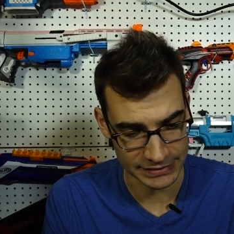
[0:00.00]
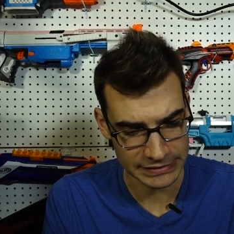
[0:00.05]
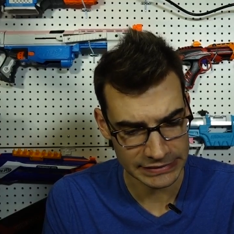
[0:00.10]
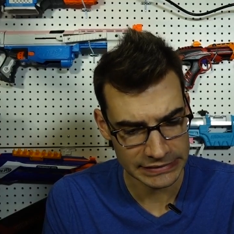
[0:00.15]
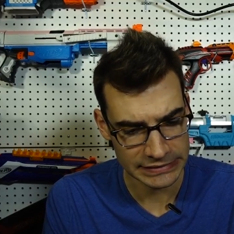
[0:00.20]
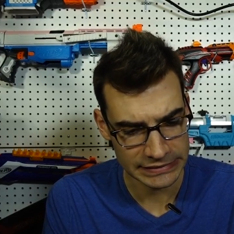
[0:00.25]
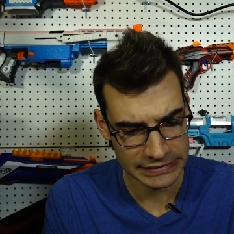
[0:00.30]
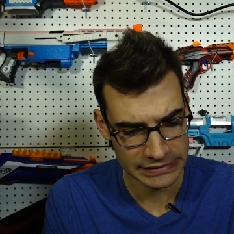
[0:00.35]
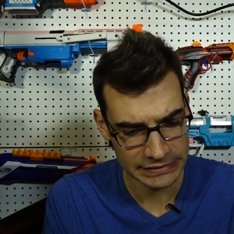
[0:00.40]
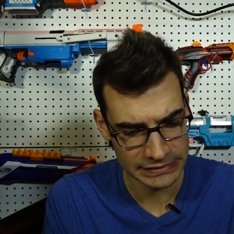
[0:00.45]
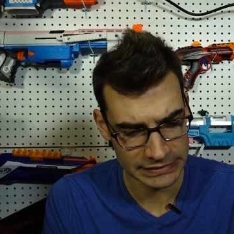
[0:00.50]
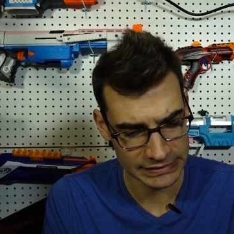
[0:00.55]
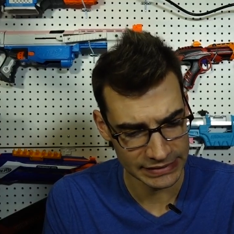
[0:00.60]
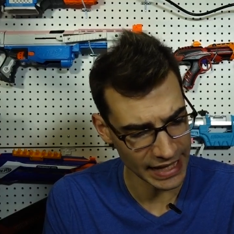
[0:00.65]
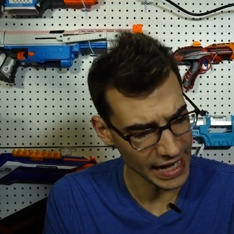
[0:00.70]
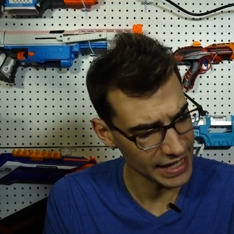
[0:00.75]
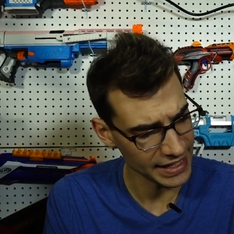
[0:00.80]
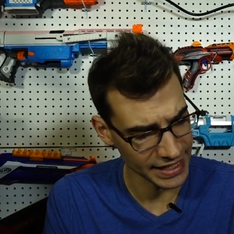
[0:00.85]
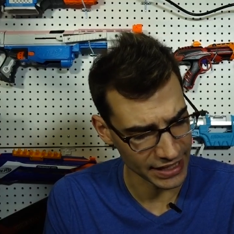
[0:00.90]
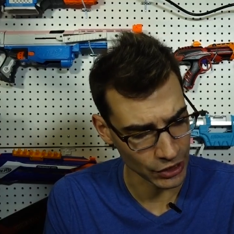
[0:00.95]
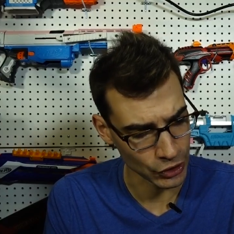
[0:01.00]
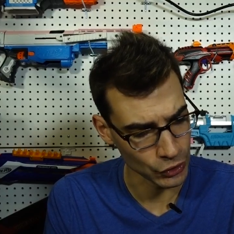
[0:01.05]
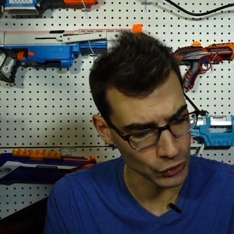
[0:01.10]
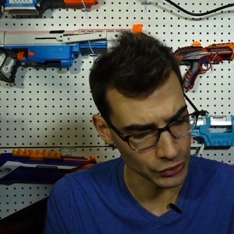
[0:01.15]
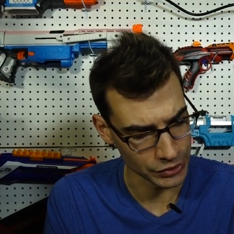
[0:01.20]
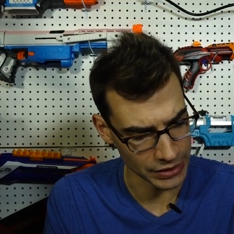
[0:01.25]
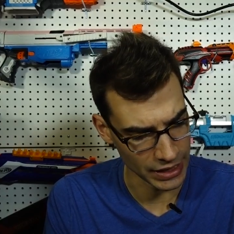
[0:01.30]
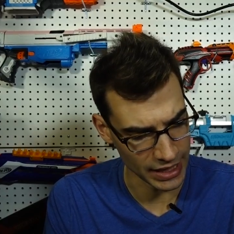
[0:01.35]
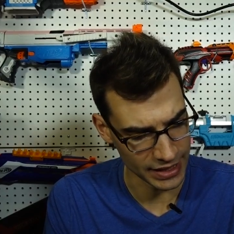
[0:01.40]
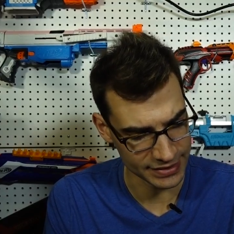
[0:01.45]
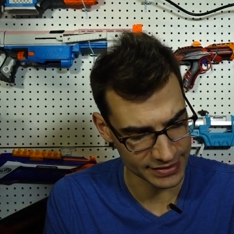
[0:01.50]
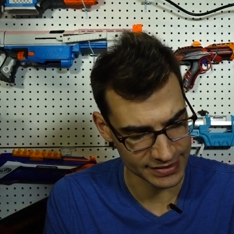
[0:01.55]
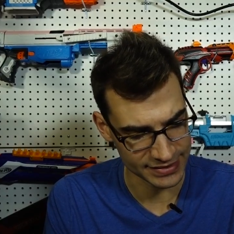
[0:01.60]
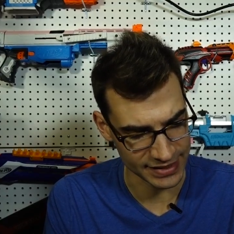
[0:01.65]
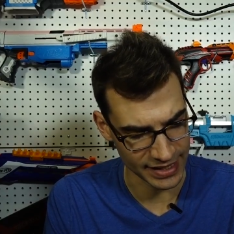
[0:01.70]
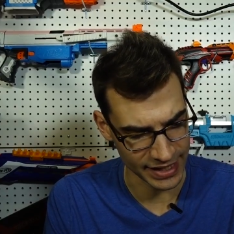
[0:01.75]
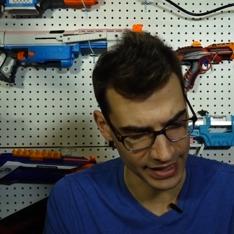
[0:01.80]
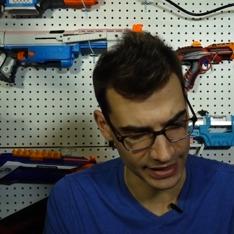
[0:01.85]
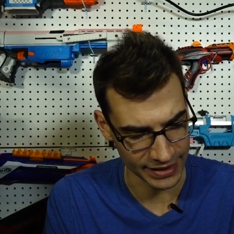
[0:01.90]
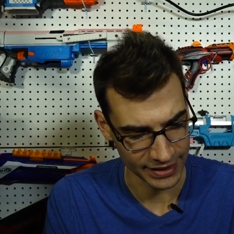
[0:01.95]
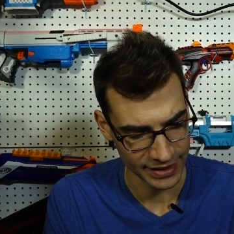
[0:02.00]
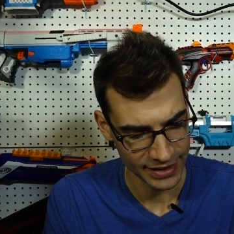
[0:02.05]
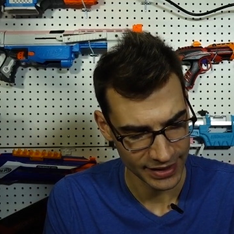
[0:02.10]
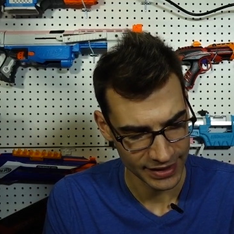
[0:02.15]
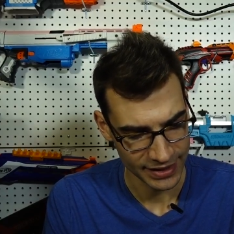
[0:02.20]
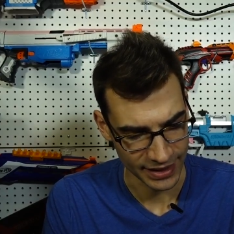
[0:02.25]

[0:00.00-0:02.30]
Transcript: Ooh, that I could not say.